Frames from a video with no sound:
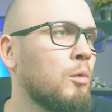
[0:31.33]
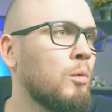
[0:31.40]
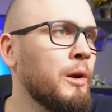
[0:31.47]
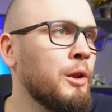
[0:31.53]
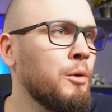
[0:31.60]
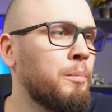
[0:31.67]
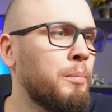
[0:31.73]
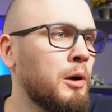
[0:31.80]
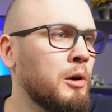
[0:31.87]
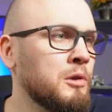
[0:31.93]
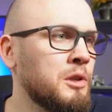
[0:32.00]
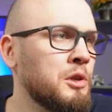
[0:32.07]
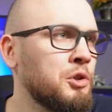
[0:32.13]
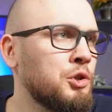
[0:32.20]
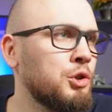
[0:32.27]
when you
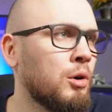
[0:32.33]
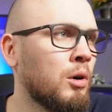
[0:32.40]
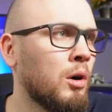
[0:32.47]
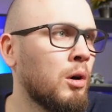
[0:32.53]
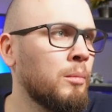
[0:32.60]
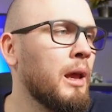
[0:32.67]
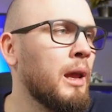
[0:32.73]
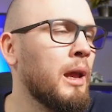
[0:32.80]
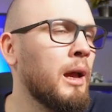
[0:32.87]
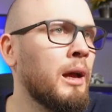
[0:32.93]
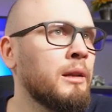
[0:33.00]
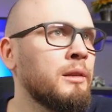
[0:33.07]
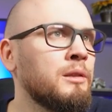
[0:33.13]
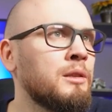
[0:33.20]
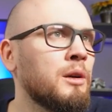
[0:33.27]
post a job
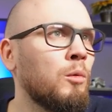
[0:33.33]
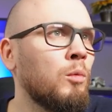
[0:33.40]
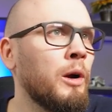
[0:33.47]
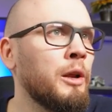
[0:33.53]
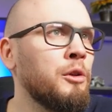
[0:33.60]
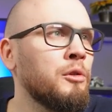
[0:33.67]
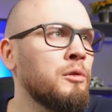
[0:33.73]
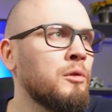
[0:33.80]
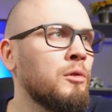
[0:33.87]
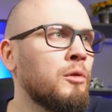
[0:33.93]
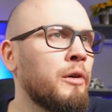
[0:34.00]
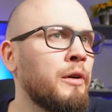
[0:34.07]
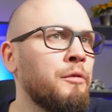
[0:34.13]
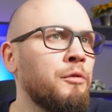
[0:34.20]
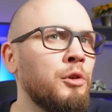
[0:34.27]
and when you
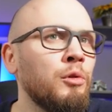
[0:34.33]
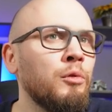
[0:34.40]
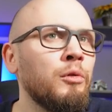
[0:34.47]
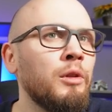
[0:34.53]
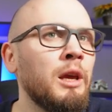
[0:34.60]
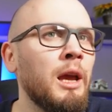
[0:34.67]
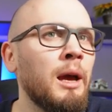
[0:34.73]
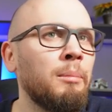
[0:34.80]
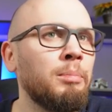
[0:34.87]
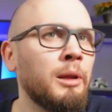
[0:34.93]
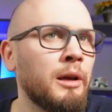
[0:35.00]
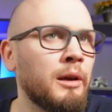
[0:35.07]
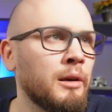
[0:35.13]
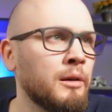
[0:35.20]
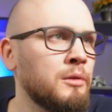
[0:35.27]
review the
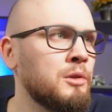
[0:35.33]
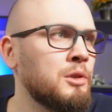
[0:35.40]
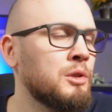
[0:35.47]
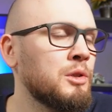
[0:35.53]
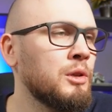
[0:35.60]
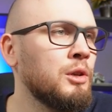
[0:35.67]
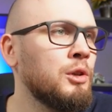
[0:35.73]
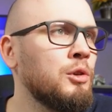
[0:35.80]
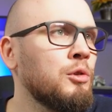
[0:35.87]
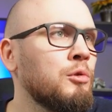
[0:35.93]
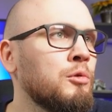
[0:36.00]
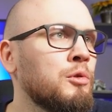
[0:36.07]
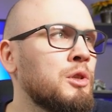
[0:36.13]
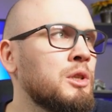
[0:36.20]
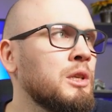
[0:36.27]
applicants,
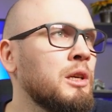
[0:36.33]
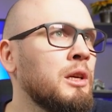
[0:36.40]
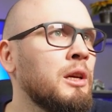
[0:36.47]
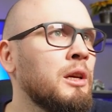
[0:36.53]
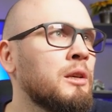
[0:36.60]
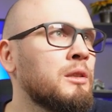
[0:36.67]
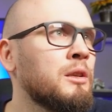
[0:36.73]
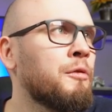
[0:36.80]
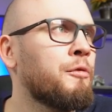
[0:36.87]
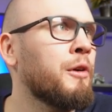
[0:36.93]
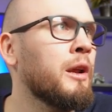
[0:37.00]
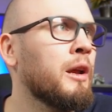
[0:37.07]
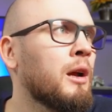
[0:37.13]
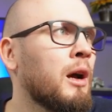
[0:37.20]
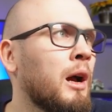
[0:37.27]
you see
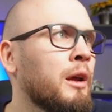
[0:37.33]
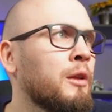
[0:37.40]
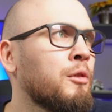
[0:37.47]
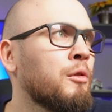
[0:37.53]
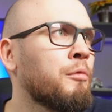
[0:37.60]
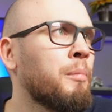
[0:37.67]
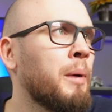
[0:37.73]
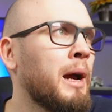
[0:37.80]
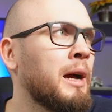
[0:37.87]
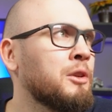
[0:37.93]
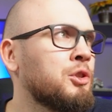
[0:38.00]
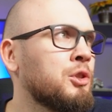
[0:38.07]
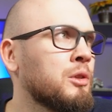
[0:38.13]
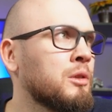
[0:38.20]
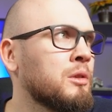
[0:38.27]
different kind of
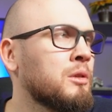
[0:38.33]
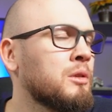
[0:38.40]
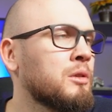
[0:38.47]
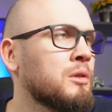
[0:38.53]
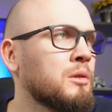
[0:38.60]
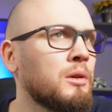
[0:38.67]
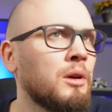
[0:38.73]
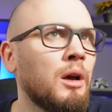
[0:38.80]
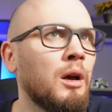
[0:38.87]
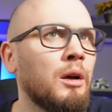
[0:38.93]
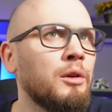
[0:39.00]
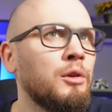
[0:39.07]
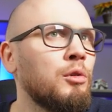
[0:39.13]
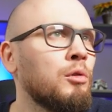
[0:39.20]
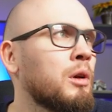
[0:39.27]
badges.
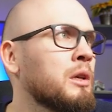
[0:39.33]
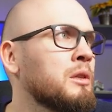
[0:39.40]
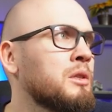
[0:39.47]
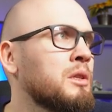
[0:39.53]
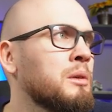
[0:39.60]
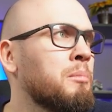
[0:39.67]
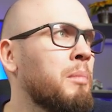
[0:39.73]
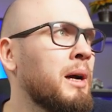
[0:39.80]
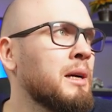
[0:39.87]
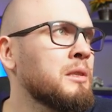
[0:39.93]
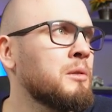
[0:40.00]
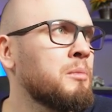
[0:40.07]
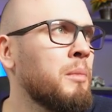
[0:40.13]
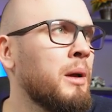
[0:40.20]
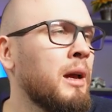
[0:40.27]
You can see
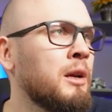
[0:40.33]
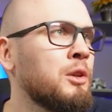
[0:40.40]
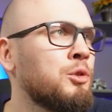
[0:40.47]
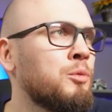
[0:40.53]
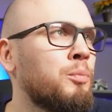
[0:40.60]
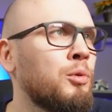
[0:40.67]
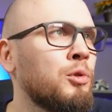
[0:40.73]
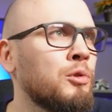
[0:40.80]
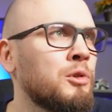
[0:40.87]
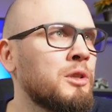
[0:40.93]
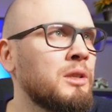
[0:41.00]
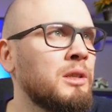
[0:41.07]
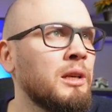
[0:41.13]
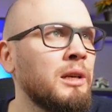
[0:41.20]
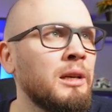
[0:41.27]
Best Match,
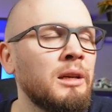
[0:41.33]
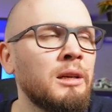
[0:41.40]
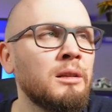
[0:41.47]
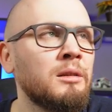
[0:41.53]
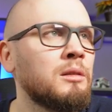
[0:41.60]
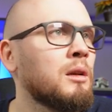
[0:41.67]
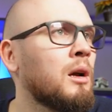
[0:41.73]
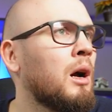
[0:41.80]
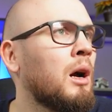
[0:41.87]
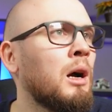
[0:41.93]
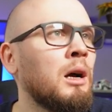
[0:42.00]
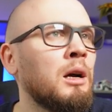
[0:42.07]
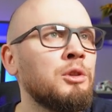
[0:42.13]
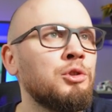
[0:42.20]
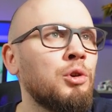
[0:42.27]
Boosted,
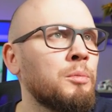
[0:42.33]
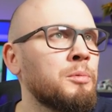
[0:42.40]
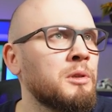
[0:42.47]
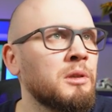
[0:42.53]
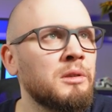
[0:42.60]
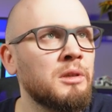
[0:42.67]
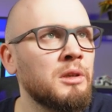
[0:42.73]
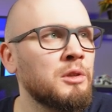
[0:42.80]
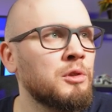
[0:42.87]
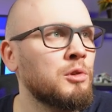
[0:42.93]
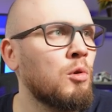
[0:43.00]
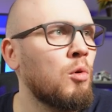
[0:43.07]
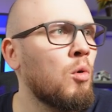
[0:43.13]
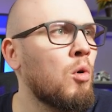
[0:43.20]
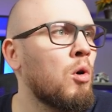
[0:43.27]
Job Success
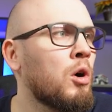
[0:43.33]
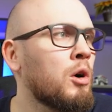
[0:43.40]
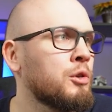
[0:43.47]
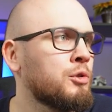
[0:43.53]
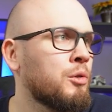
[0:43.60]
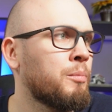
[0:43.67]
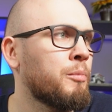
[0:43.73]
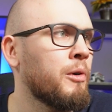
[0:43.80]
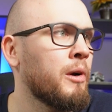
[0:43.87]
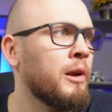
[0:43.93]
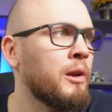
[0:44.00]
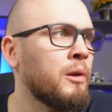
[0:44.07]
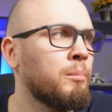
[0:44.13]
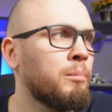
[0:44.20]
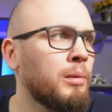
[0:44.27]
Score, Top
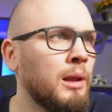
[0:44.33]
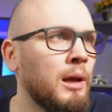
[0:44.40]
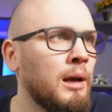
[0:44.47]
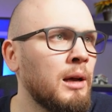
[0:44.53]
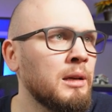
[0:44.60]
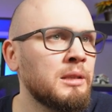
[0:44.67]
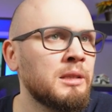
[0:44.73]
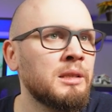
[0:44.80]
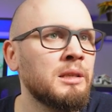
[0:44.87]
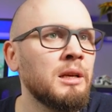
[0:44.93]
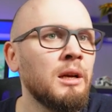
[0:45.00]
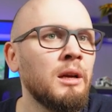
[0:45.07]
Rated Plus,